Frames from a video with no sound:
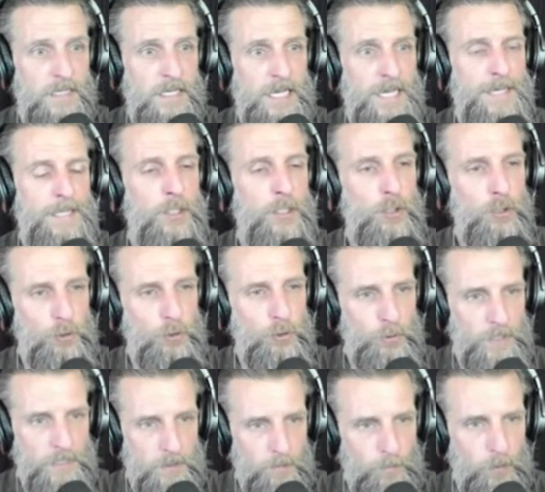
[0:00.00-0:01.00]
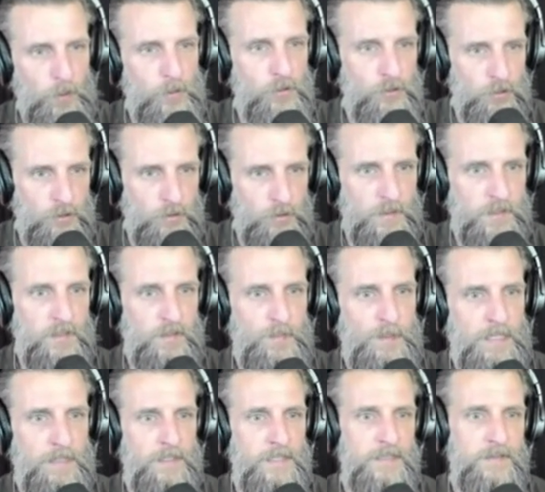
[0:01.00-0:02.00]
including personal
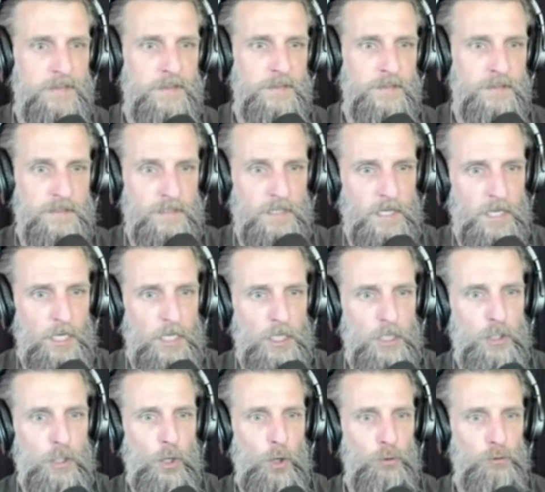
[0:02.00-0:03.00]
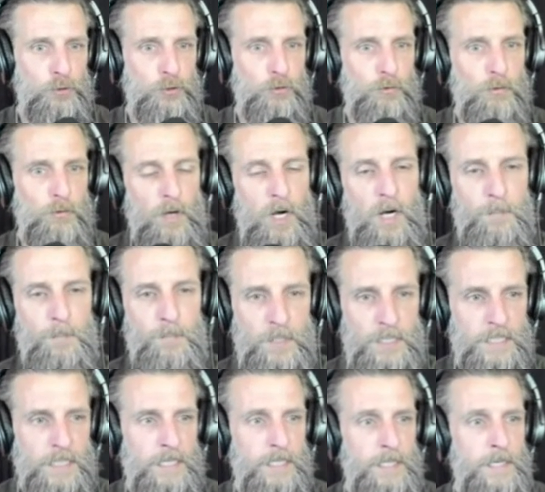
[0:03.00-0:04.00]
experiences, cultural
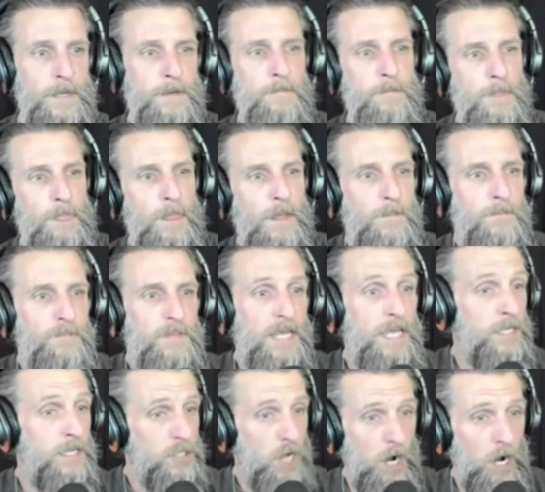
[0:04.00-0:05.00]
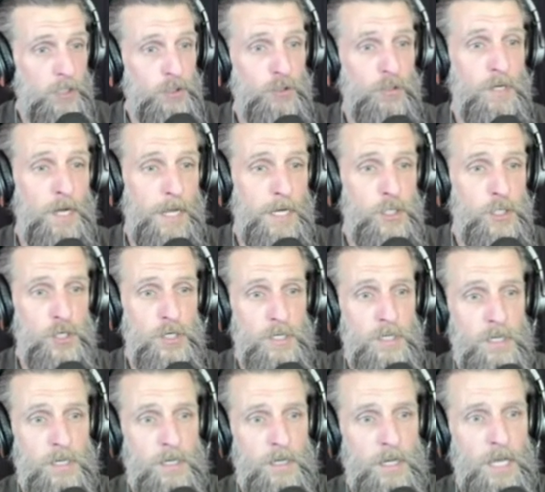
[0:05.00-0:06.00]
upbringing,
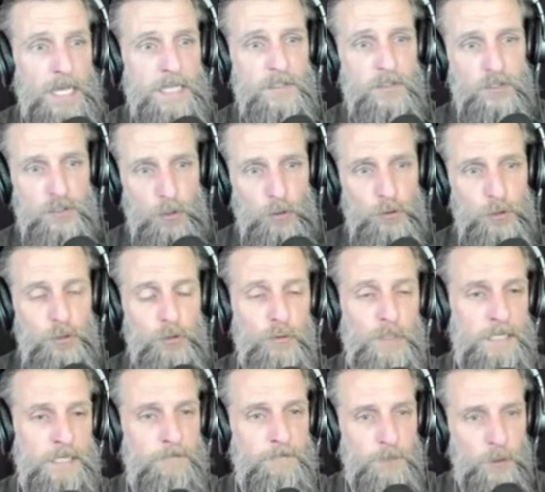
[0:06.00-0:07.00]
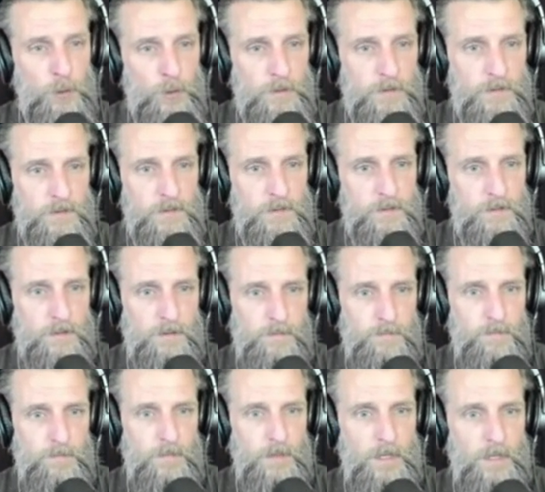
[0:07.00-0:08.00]
indoctrination, and social influence.
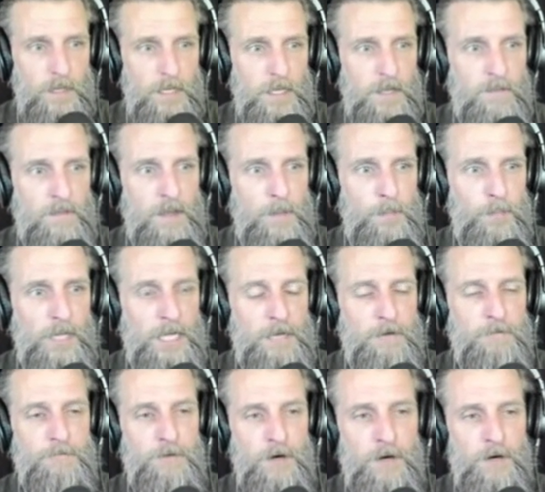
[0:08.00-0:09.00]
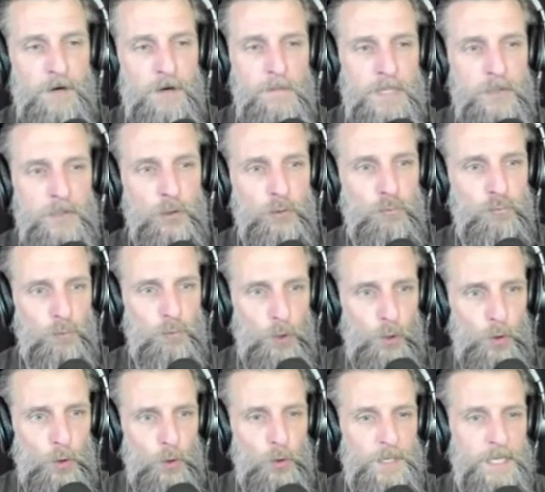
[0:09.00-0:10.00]
They play a fundamental
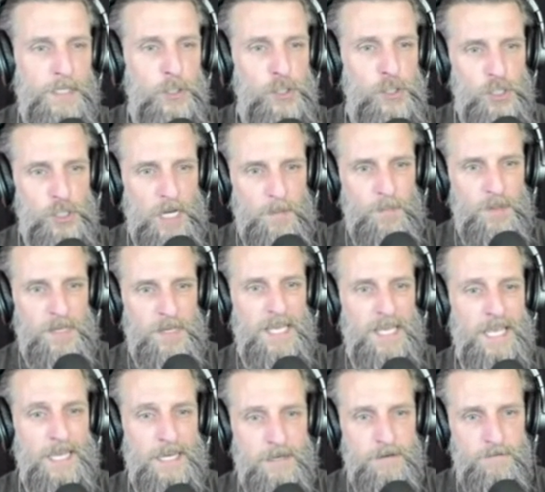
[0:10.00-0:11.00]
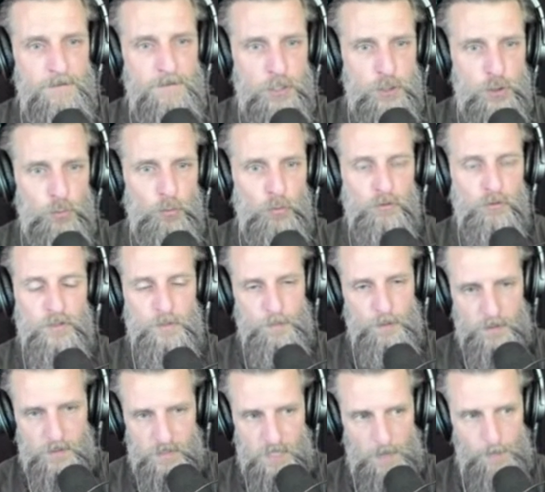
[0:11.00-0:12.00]
role in shaping individuals'
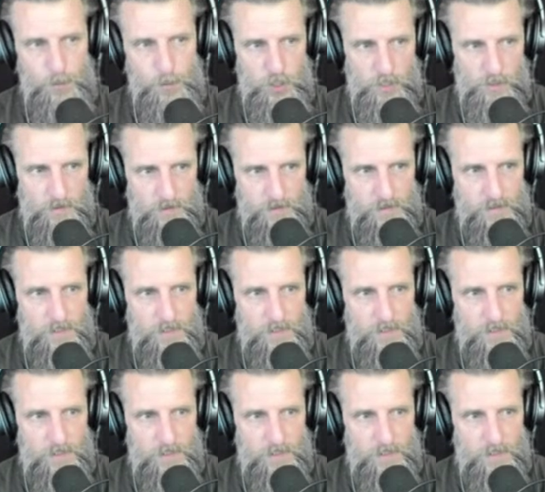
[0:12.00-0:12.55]
perceptions,